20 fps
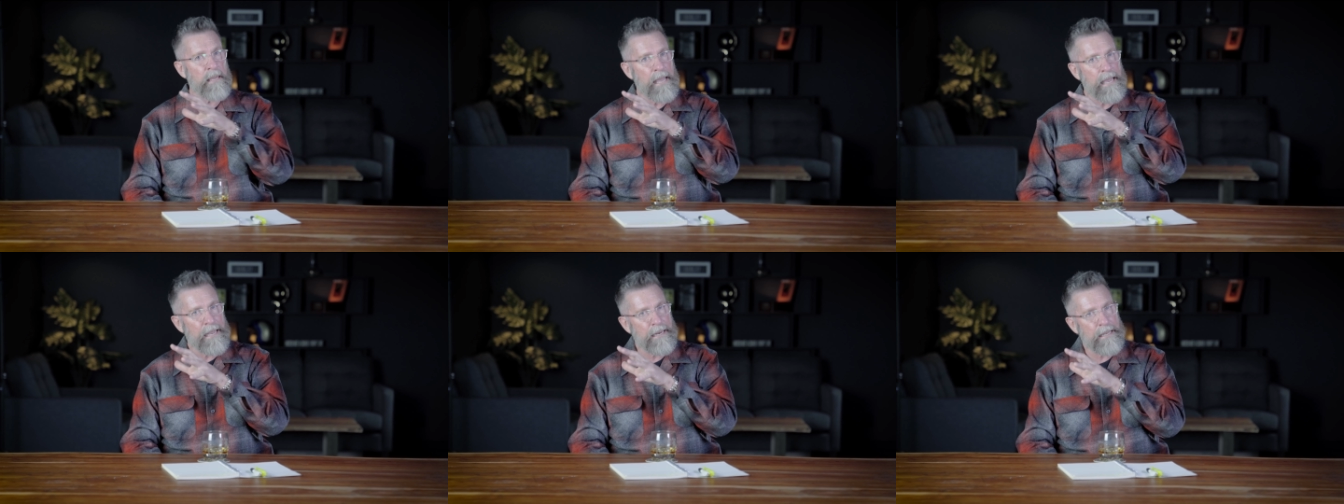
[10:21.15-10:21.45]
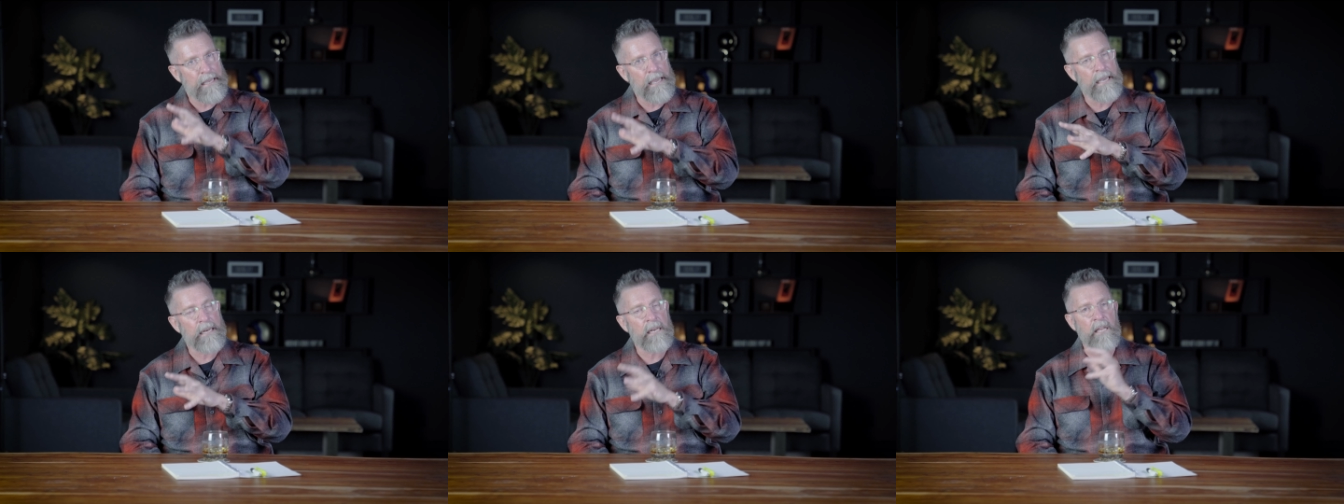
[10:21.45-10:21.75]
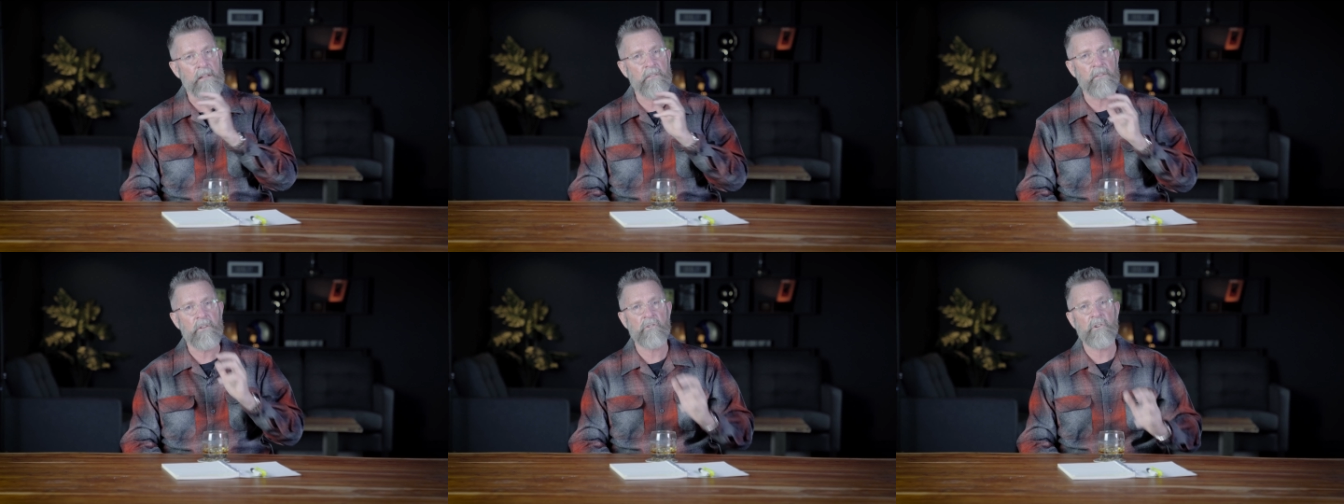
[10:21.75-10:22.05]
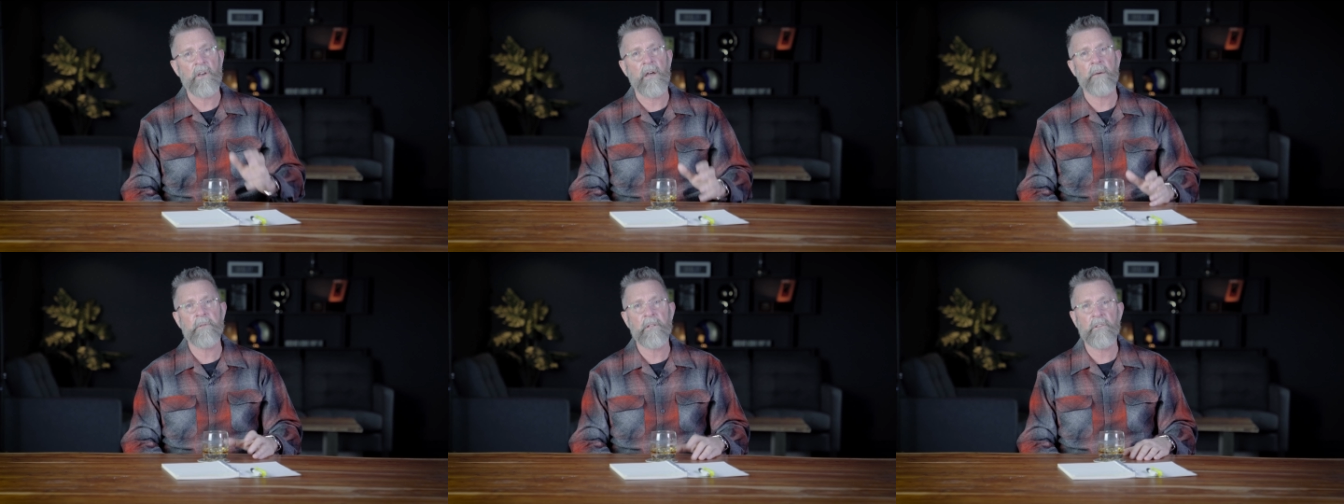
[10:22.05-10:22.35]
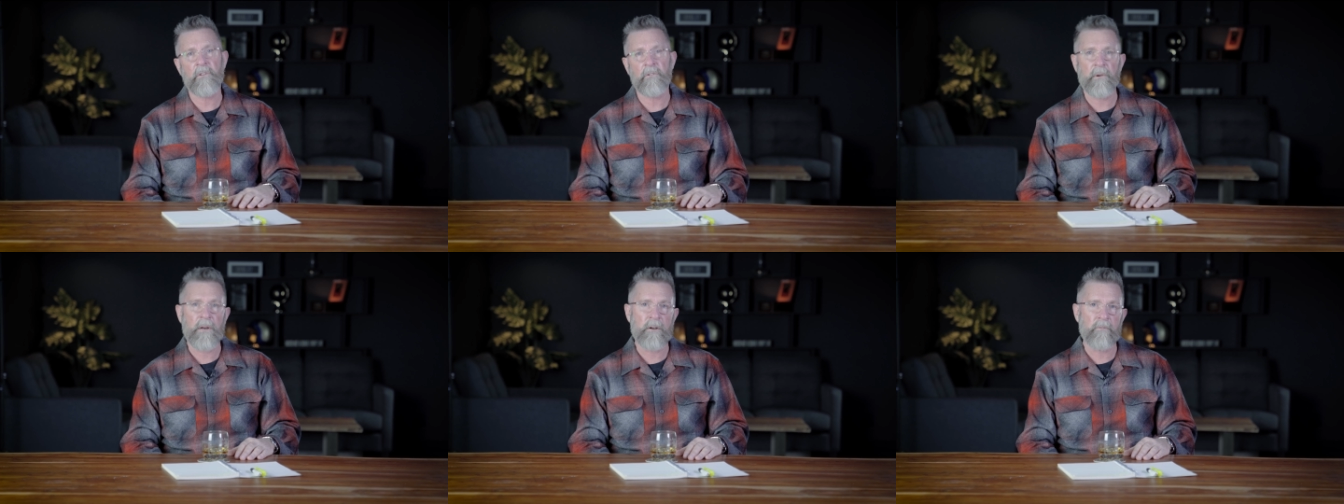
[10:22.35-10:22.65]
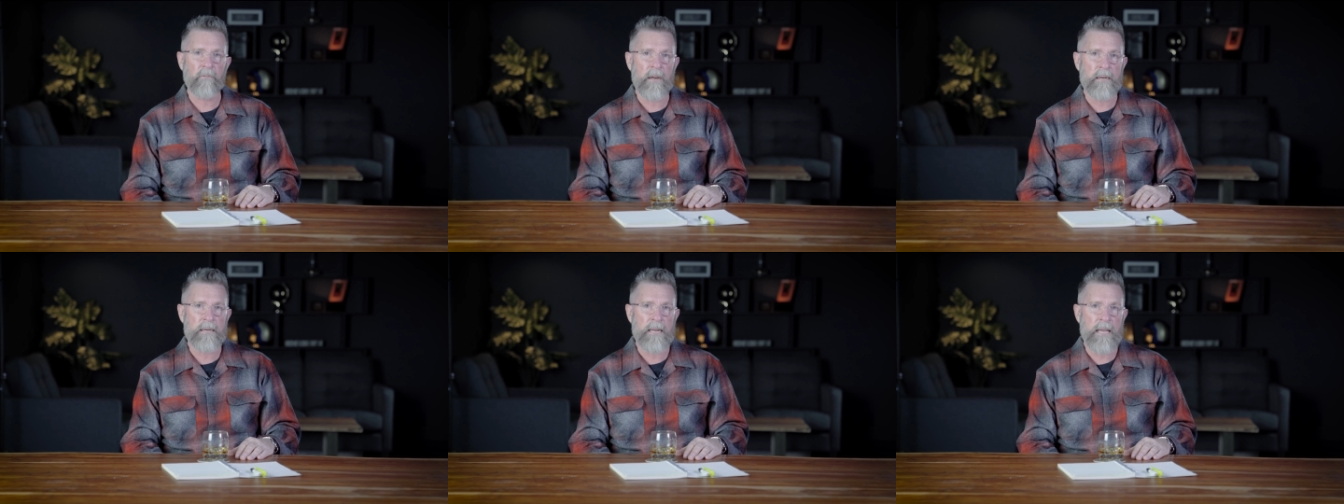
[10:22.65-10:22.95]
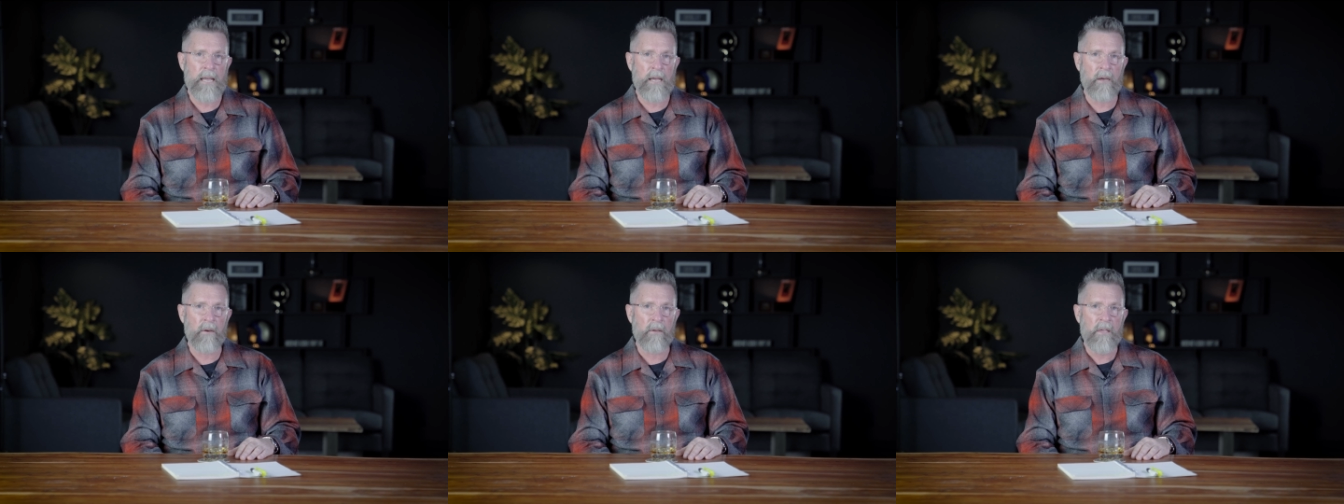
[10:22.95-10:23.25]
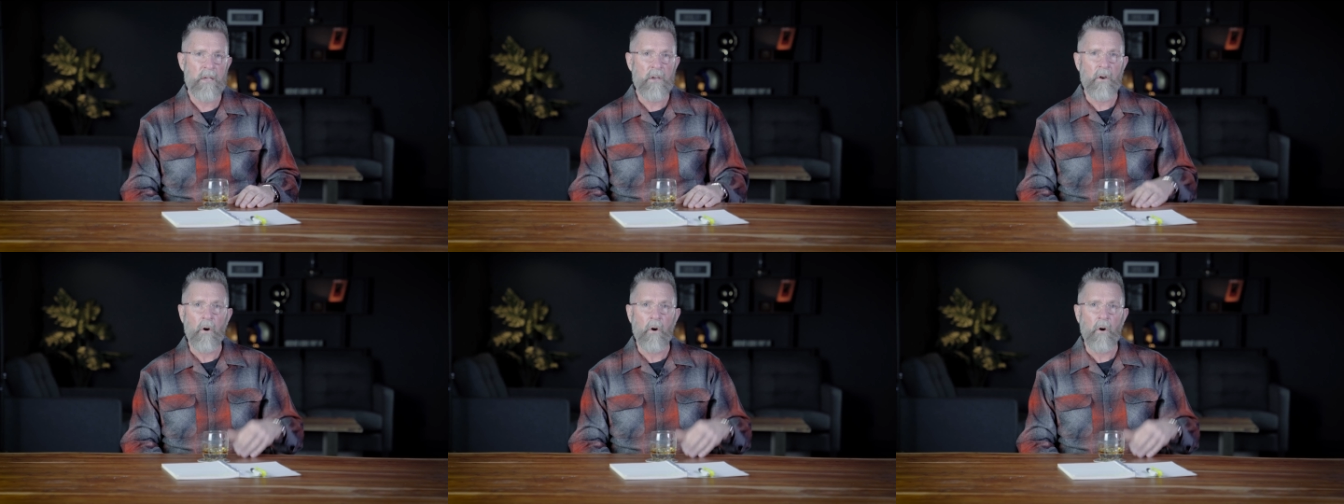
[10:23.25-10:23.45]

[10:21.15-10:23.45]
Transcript: can't get in the job that they're in right now.